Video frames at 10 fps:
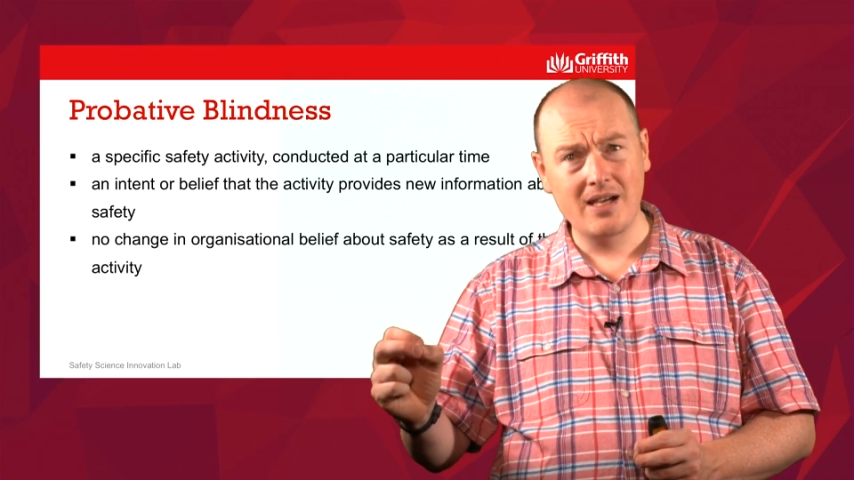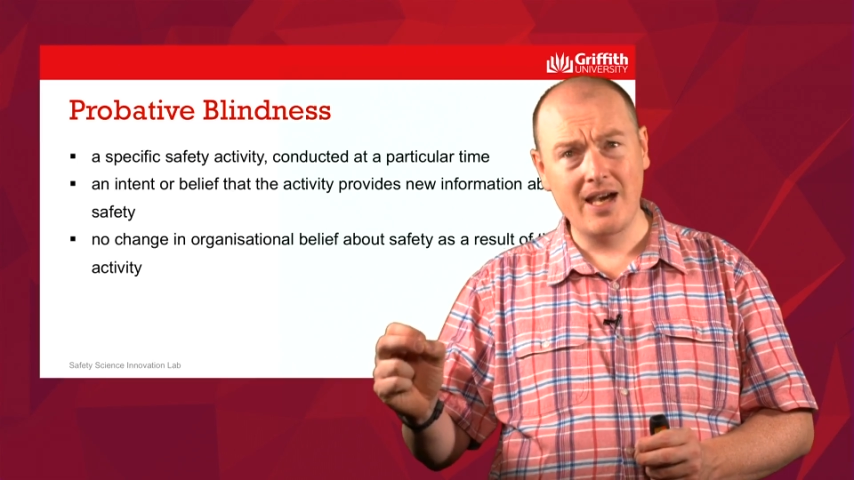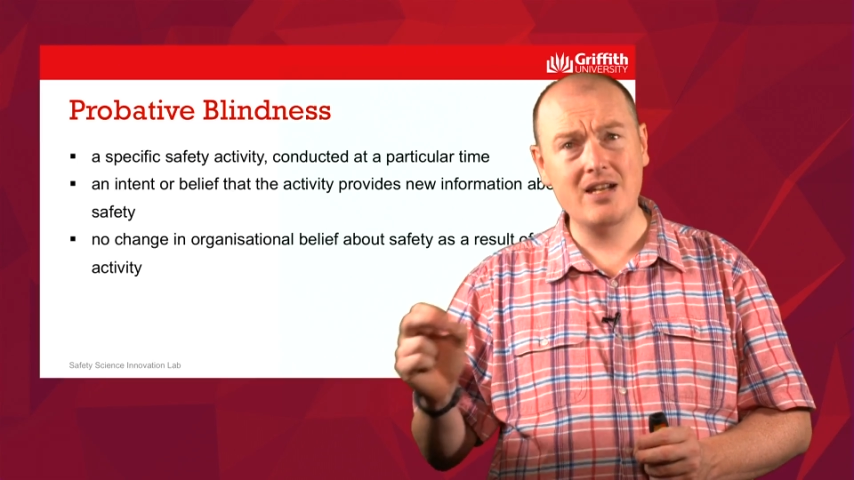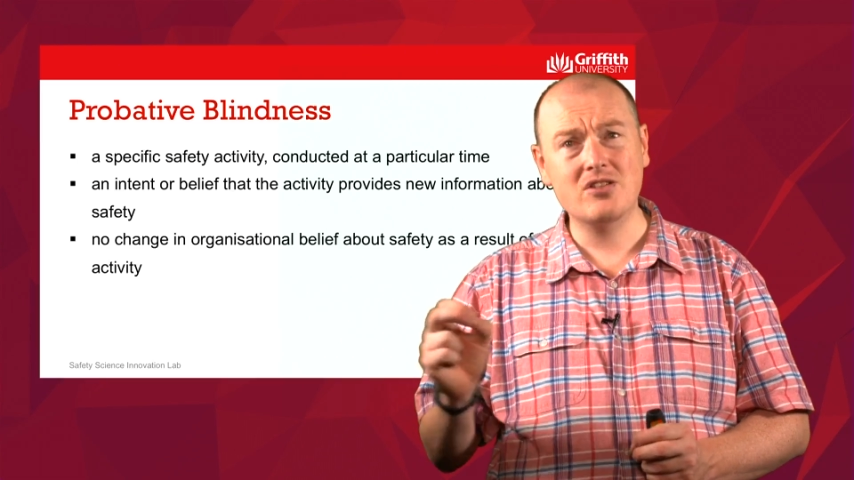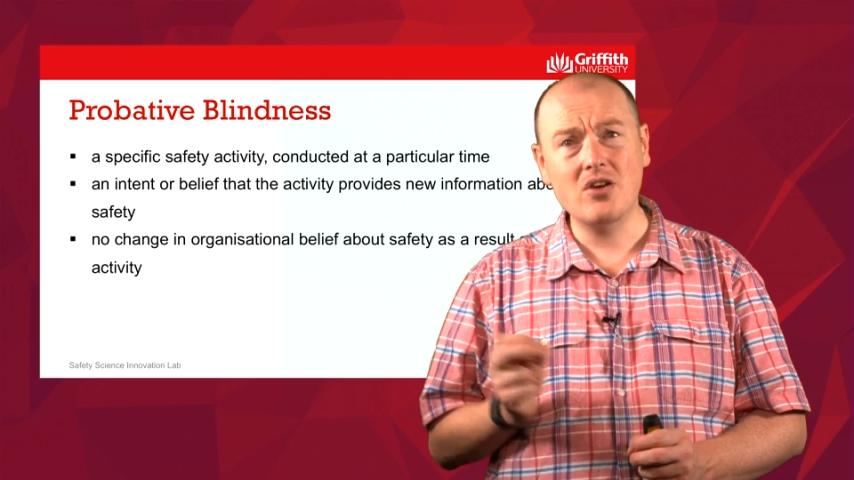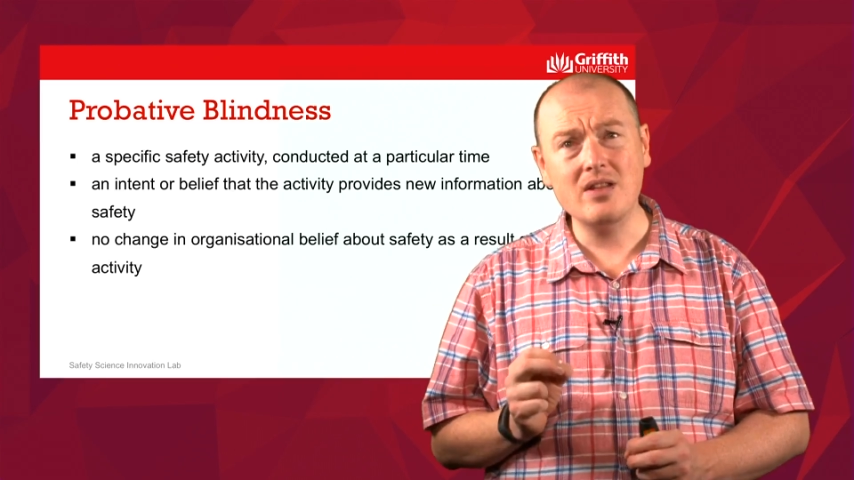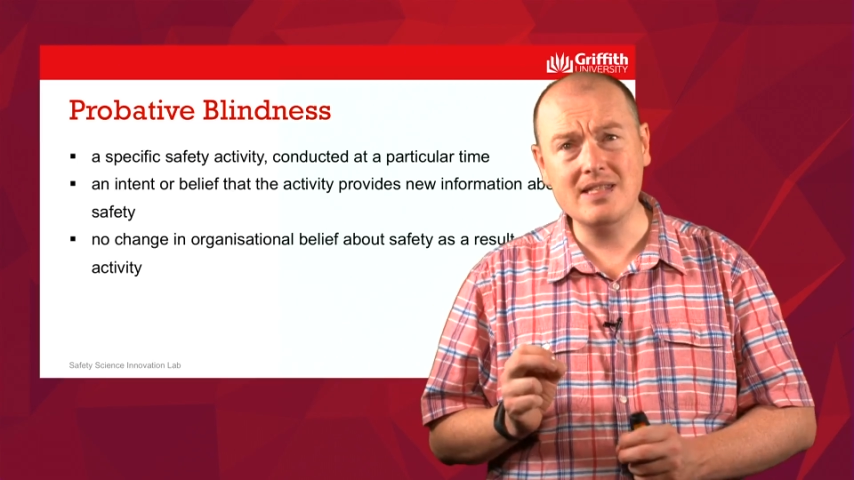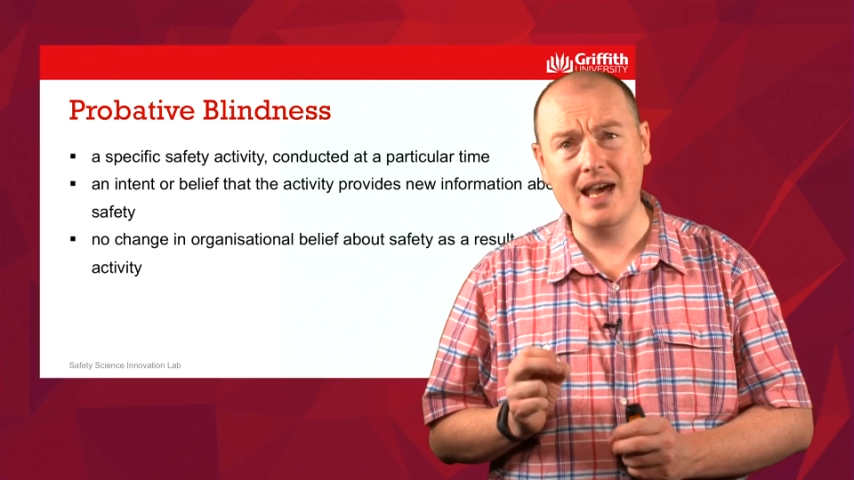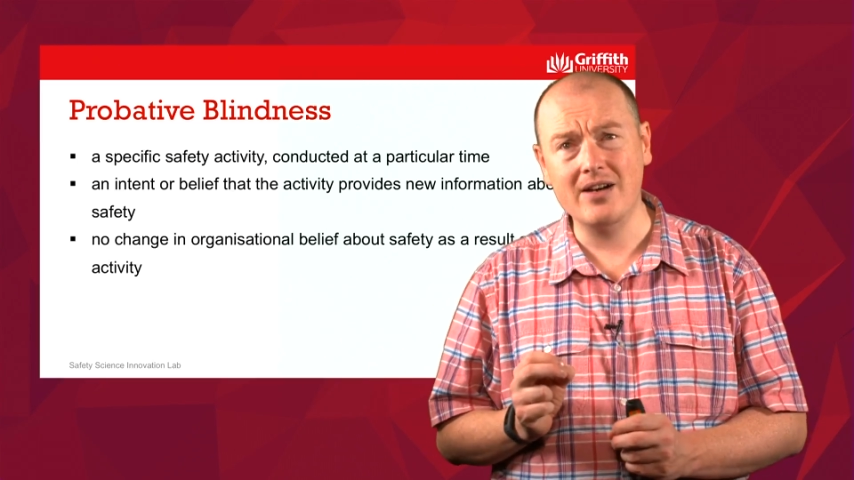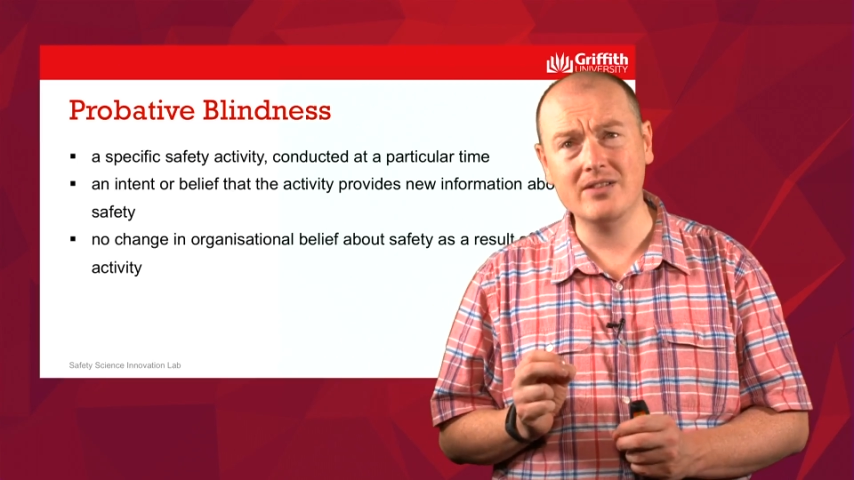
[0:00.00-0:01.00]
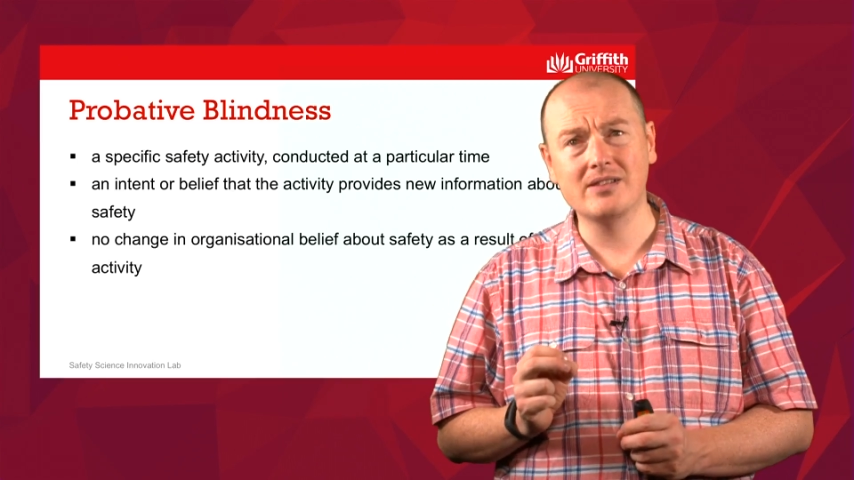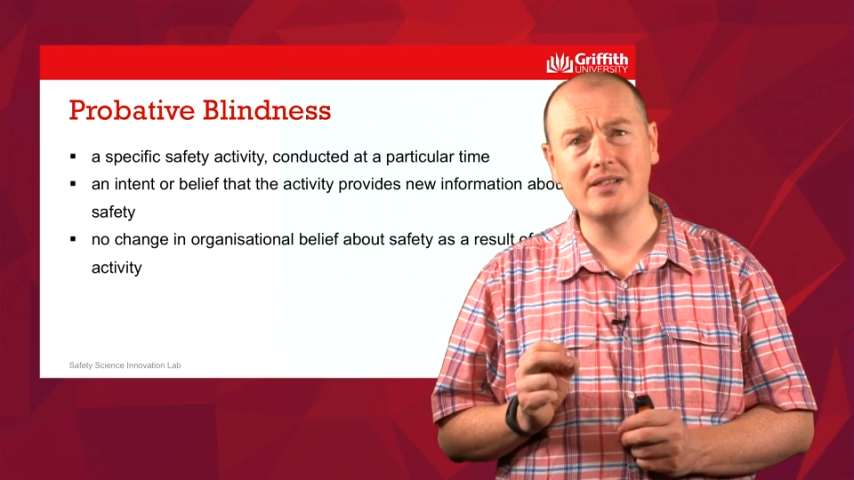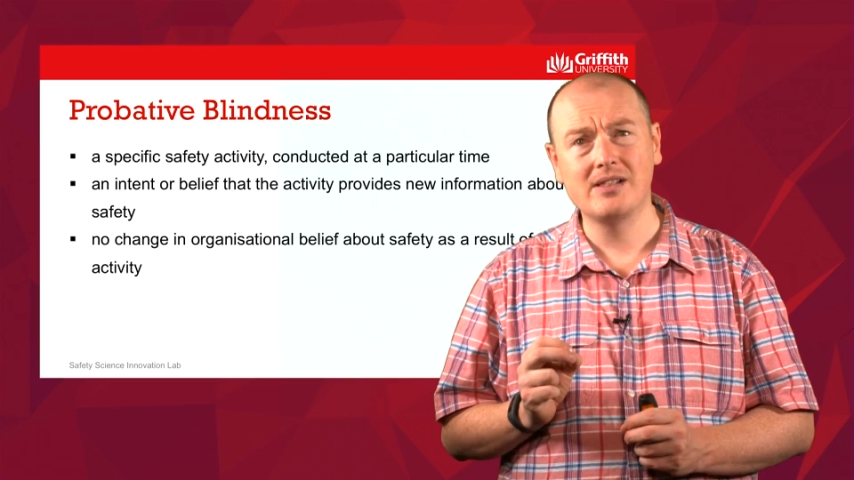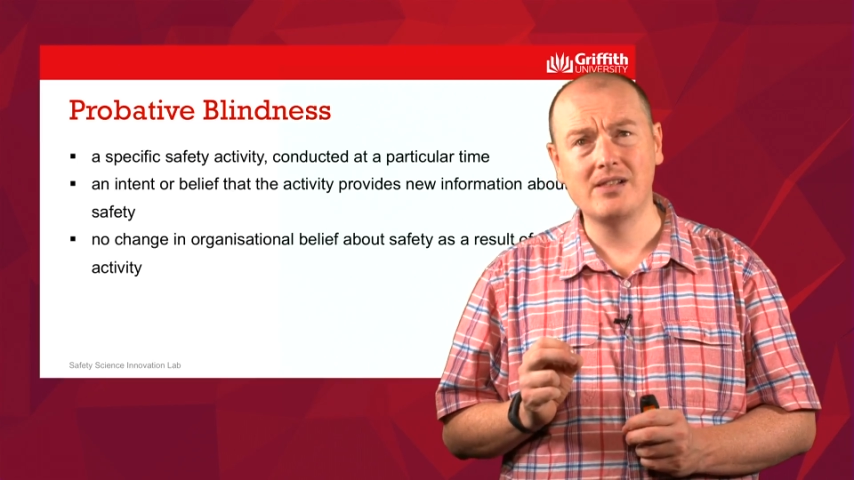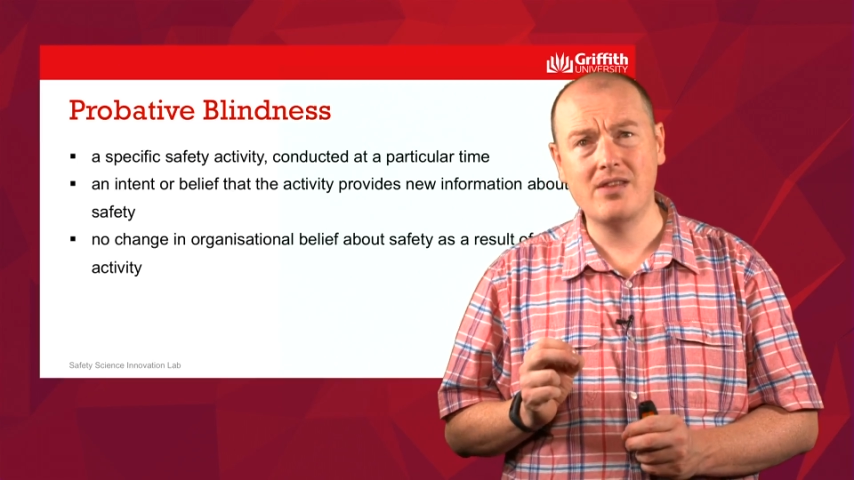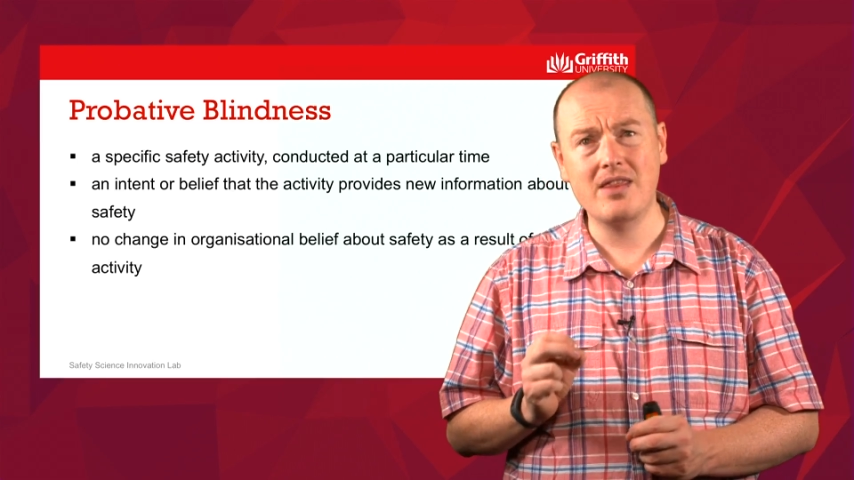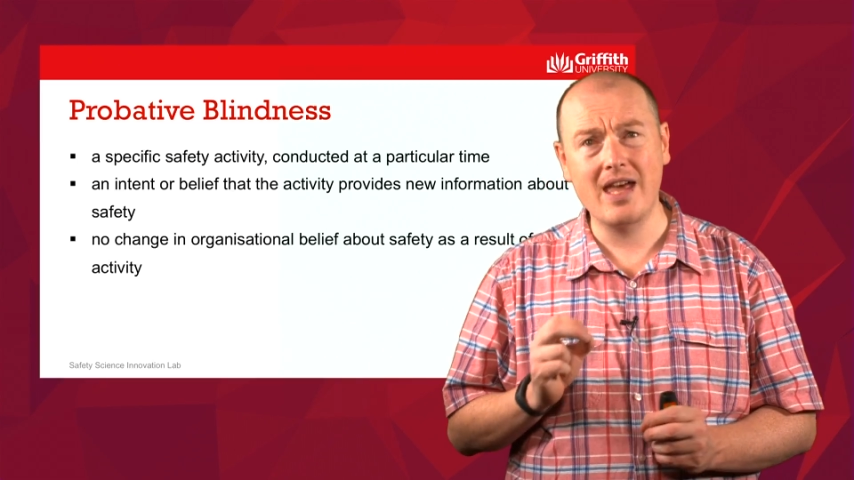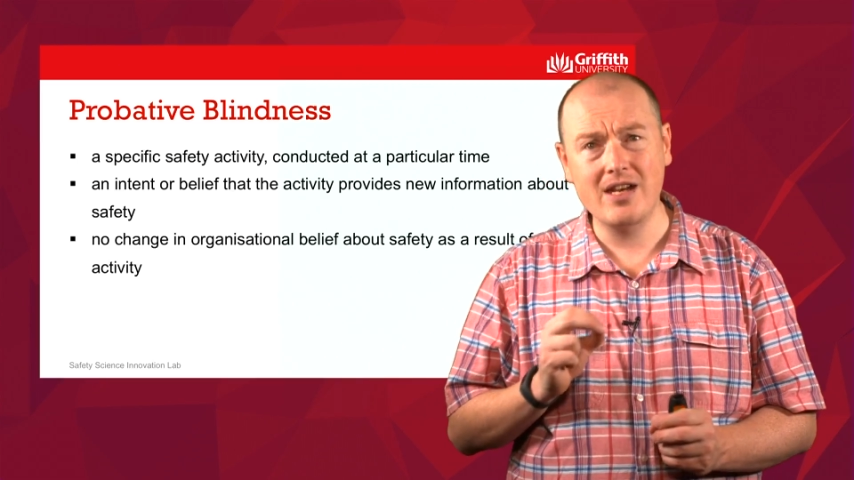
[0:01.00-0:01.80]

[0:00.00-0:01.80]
and it turns out that they